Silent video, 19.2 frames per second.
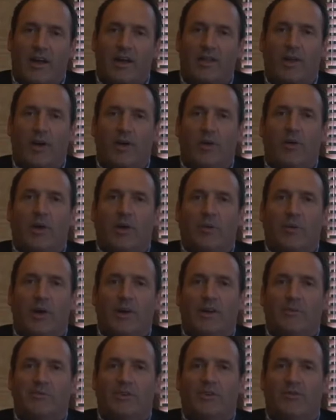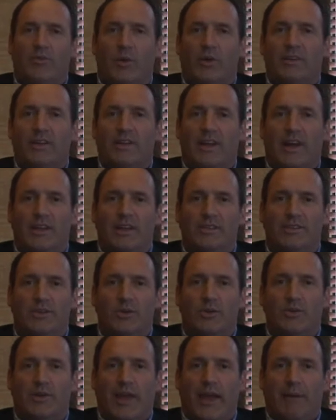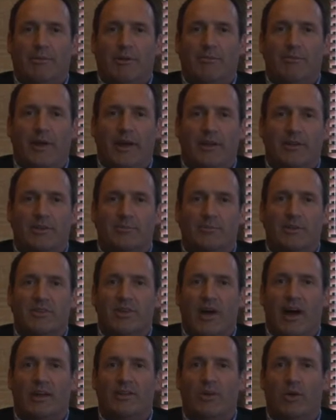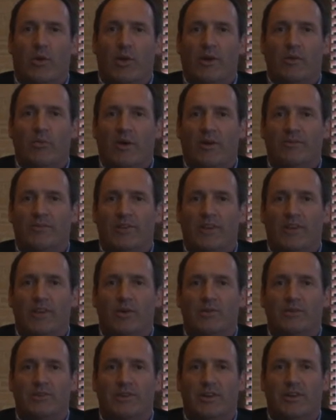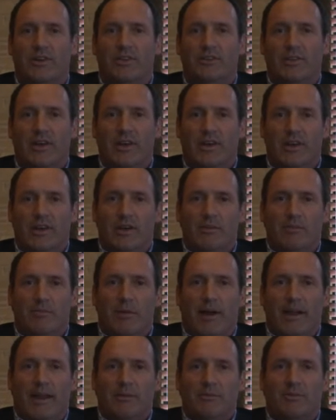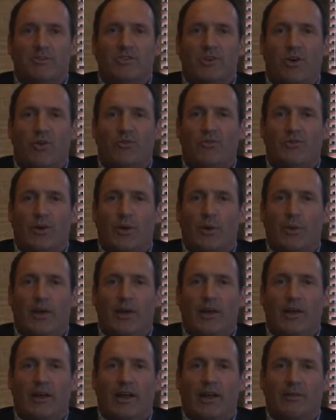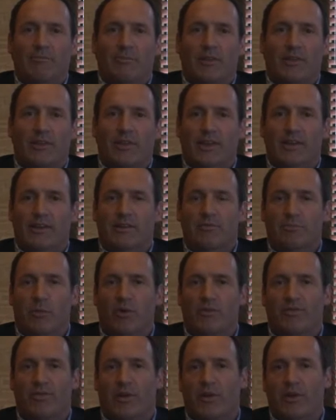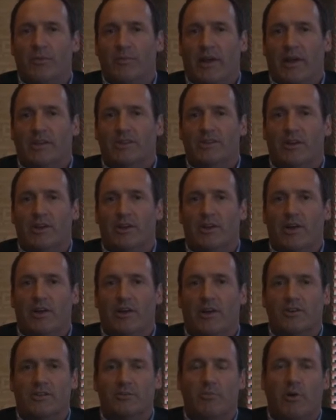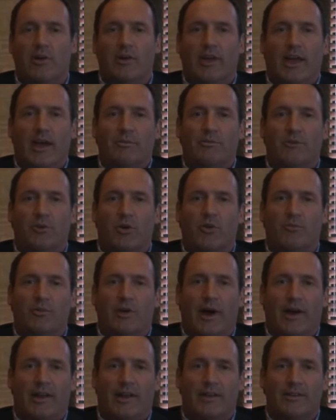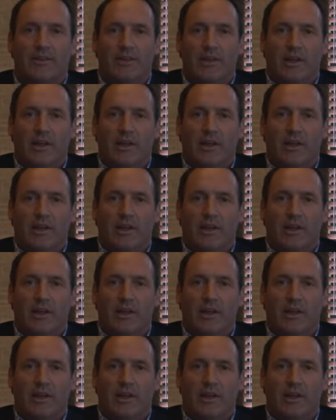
Hello and welcome to 1492 Capital Management's ongoing web video series. My name is Joe Frohna and I'm the lead portfolio manager here on our small cap growth product.